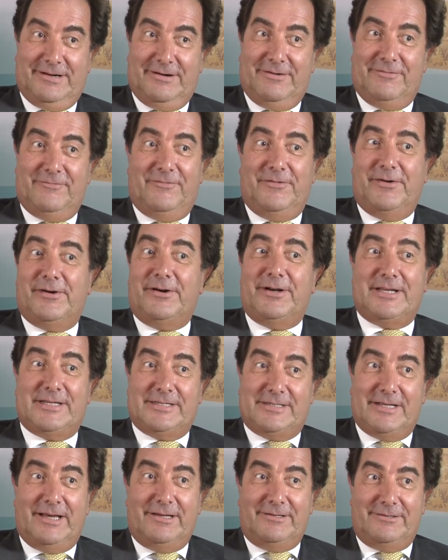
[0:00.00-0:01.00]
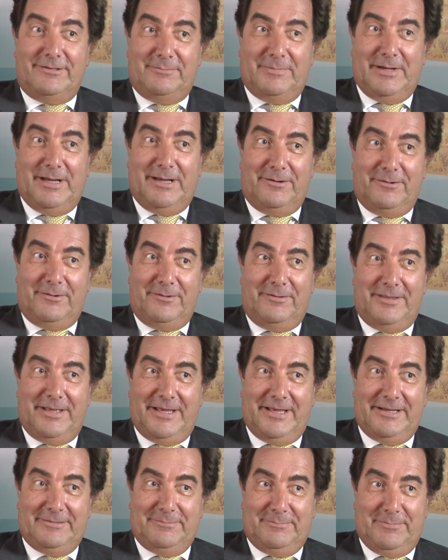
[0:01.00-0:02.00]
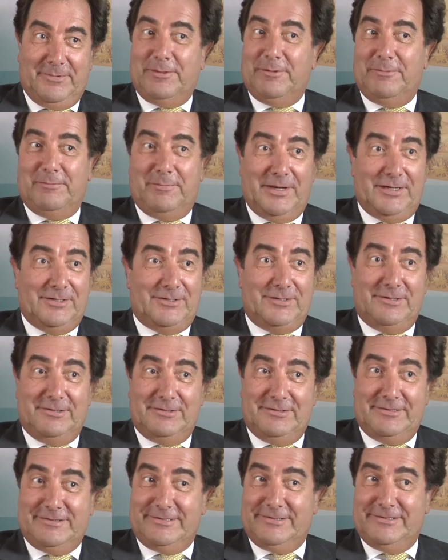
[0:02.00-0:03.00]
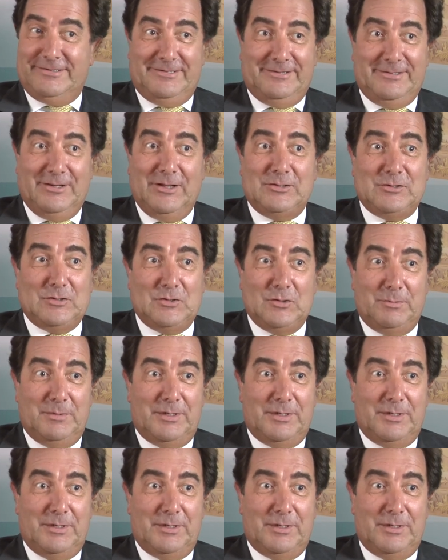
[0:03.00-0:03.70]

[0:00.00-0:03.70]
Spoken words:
are very excited by all that, but the patients, not so